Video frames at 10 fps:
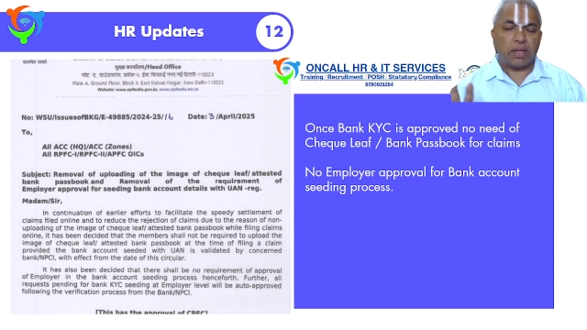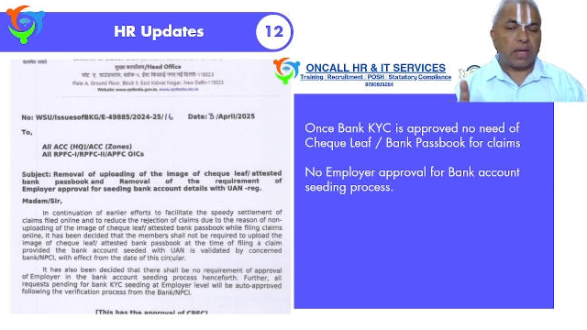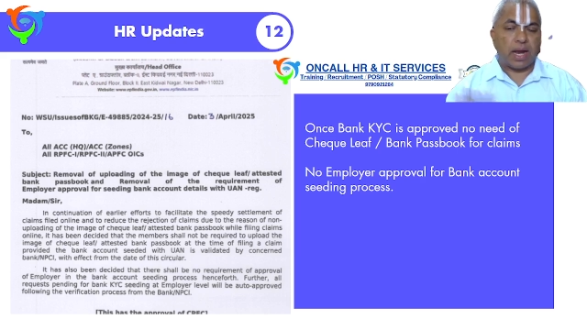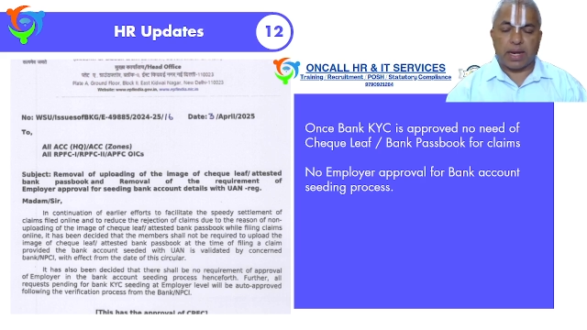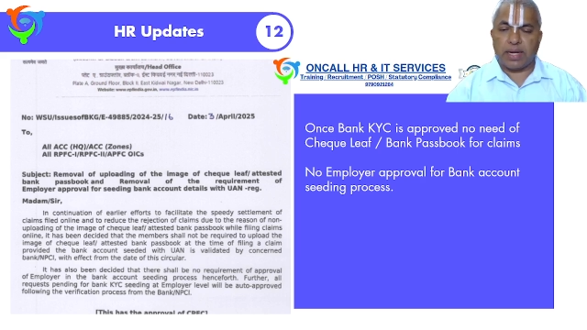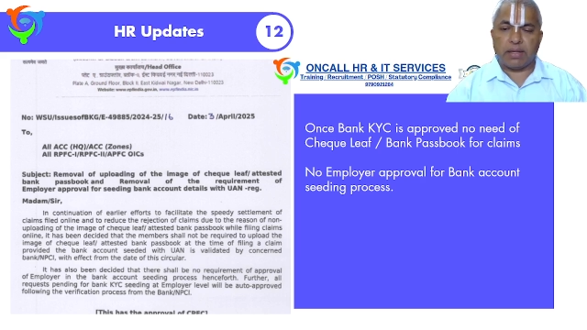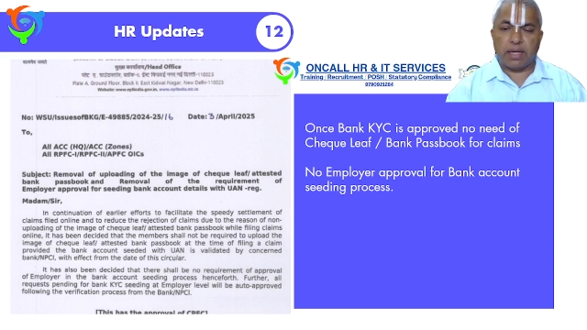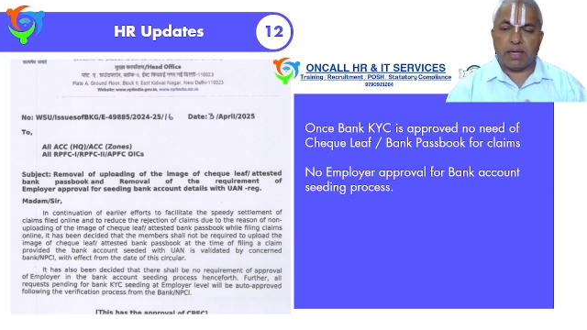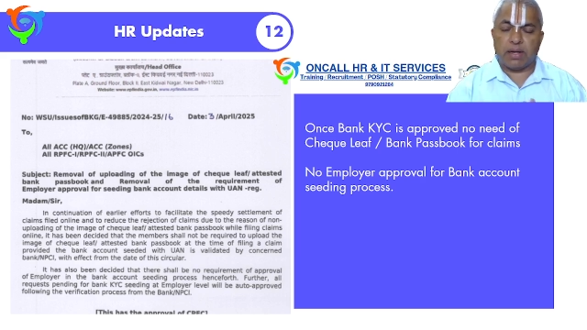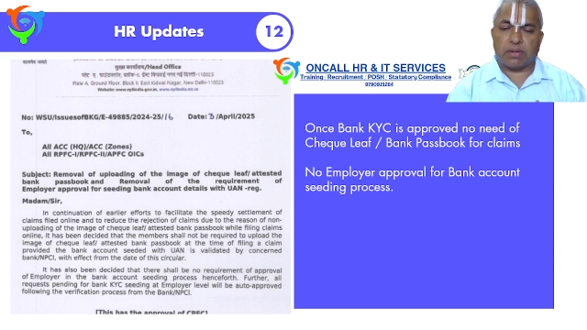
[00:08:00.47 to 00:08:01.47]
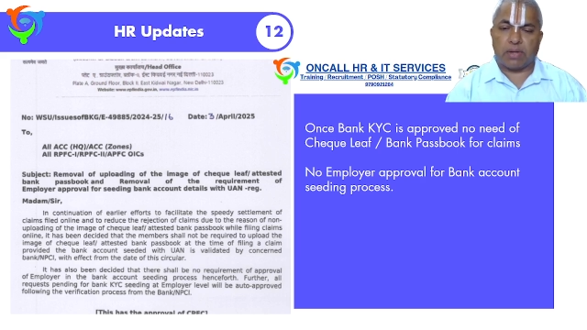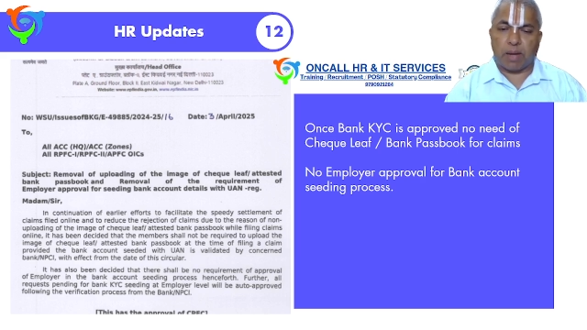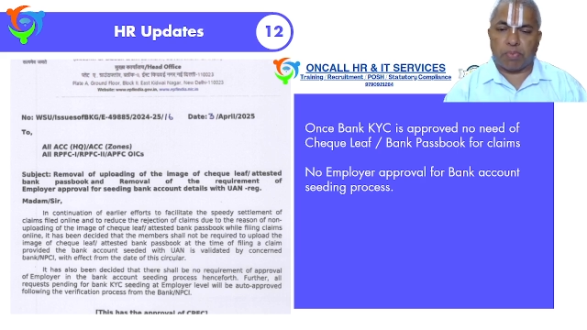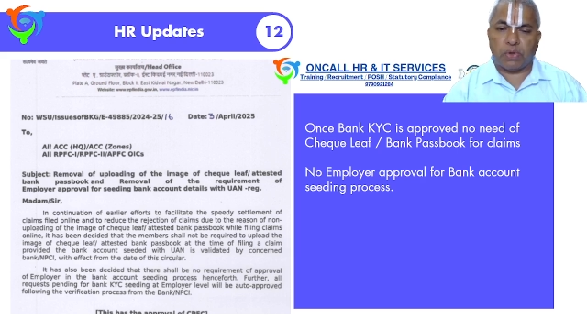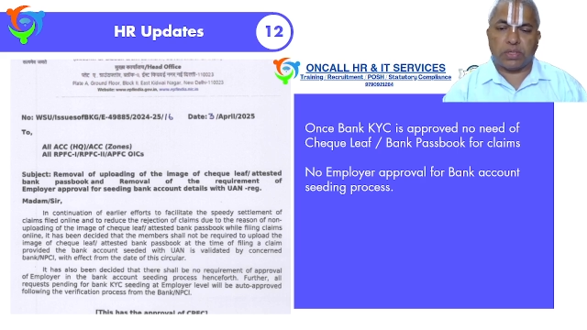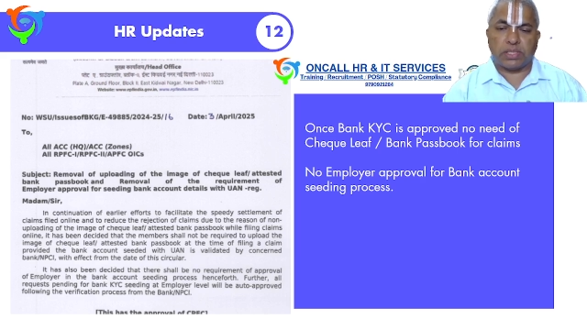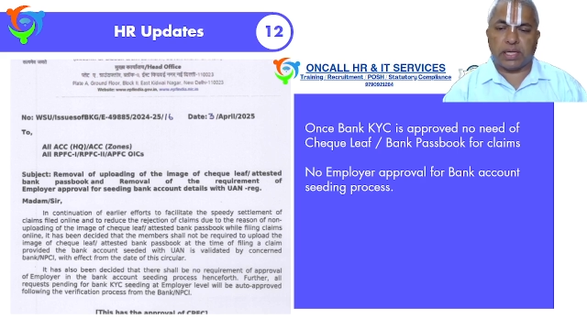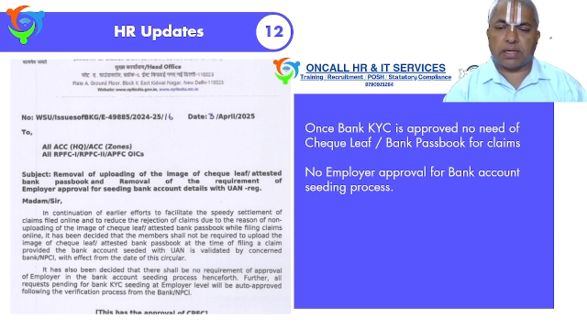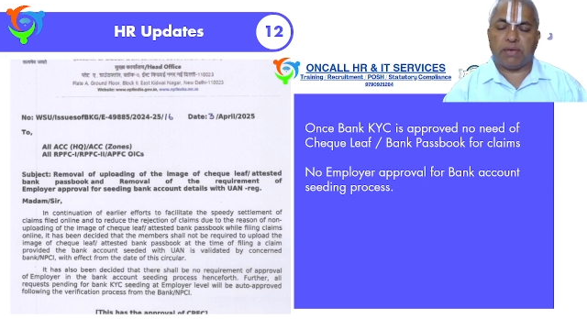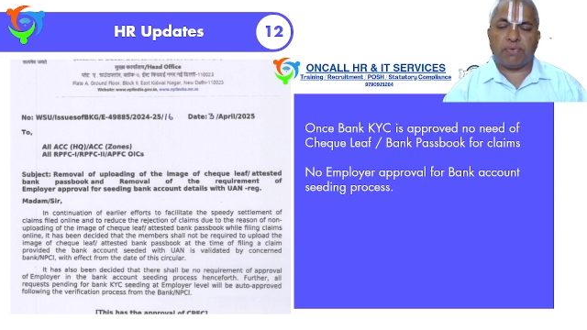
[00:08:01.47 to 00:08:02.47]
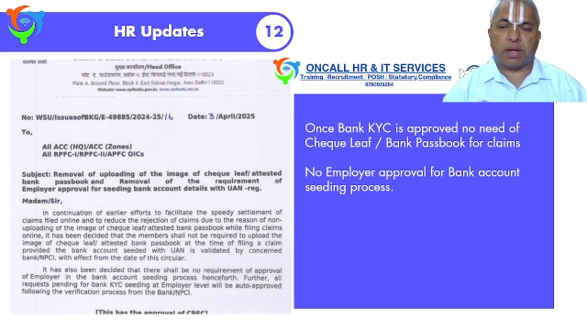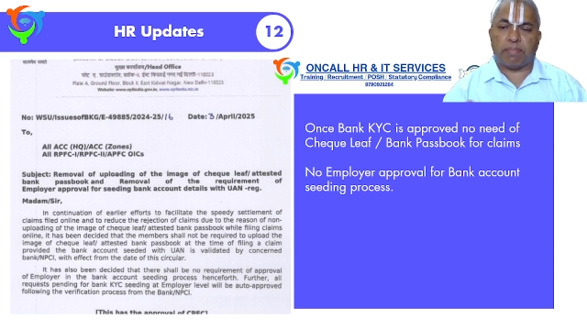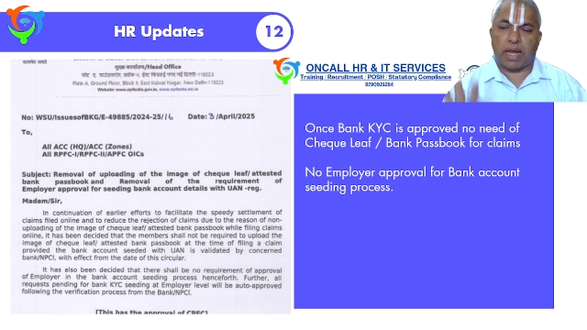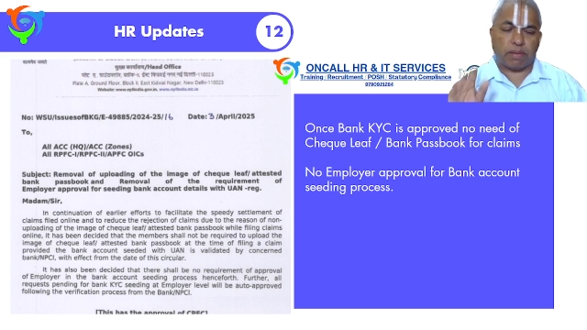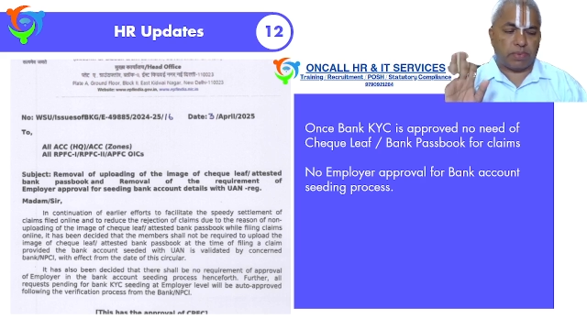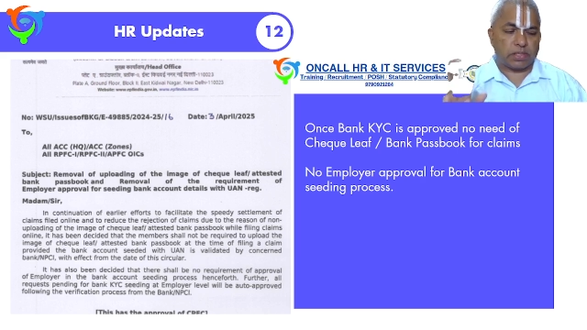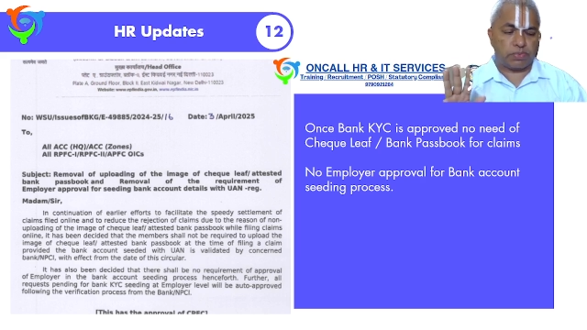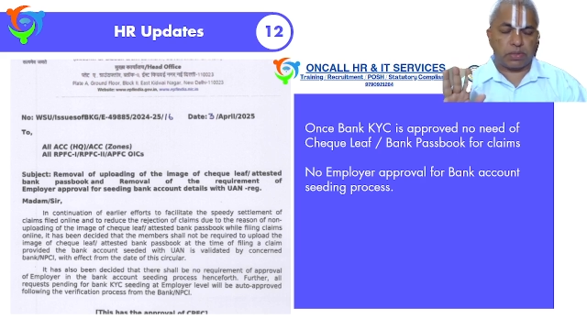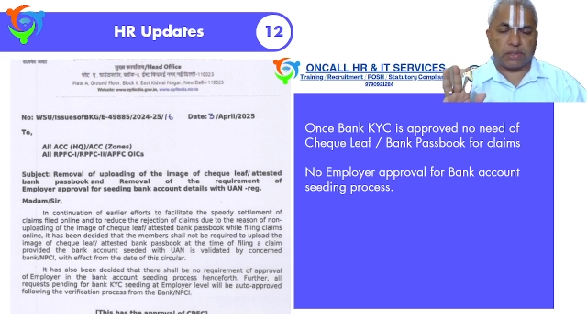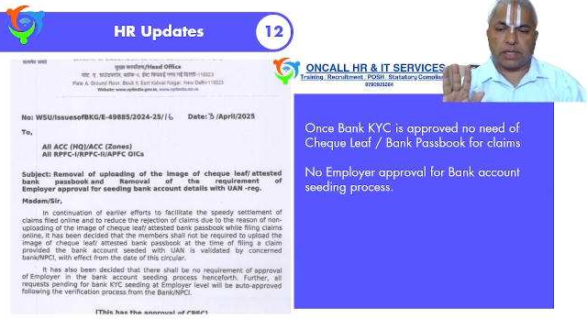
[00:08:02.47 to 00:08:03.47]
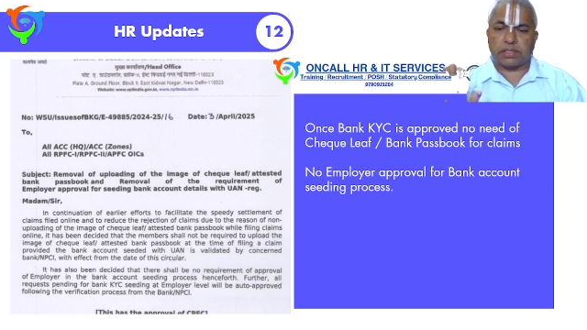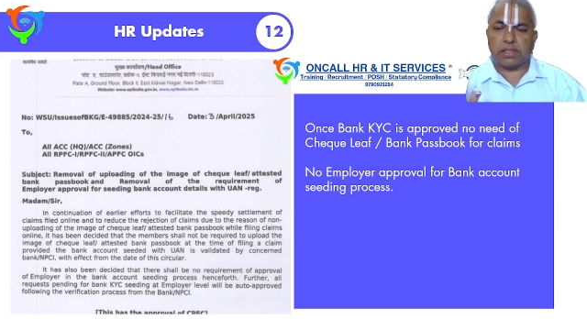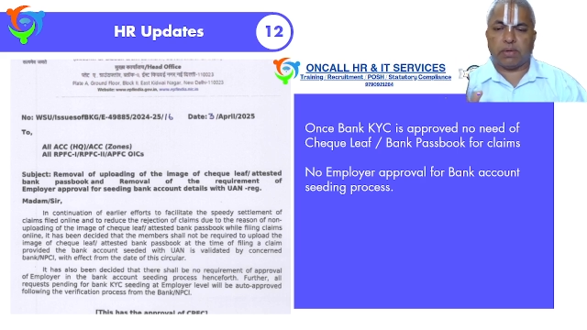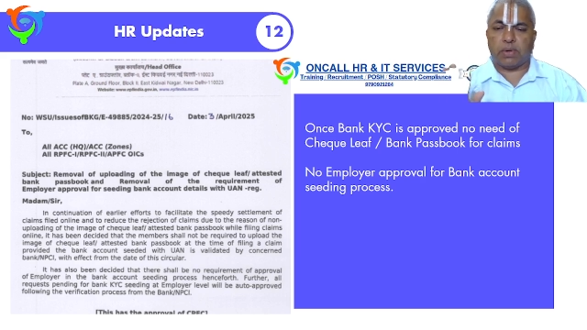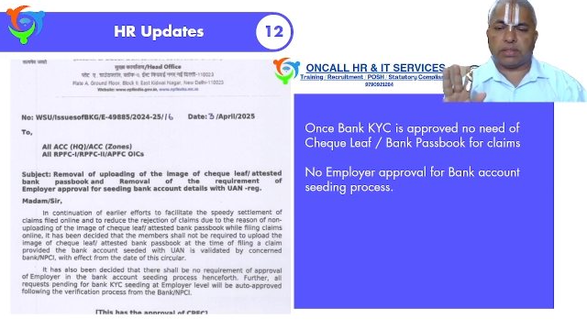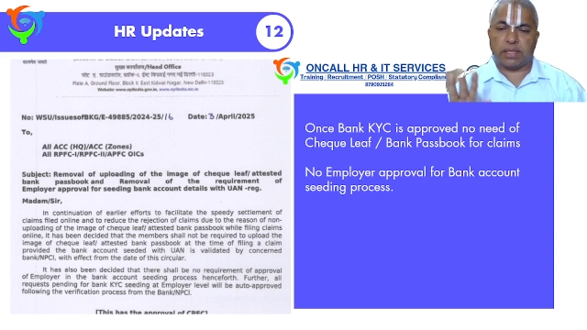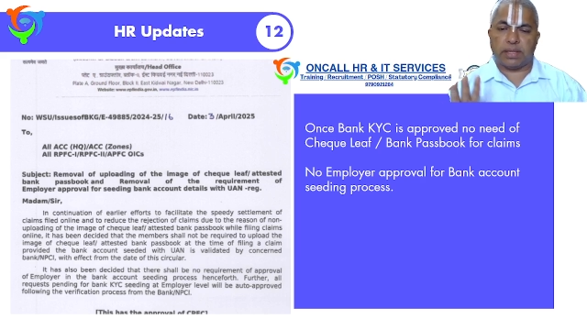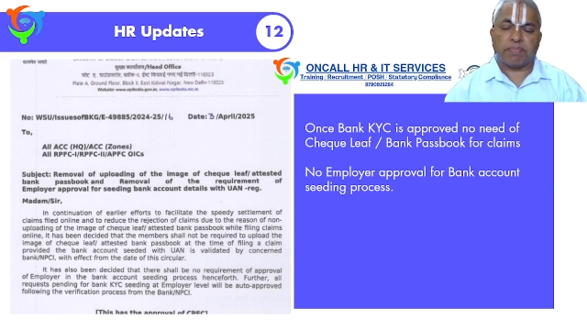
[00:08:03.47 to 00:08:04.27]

Again need not to upload check leaf or bank passbook. That is the one thing.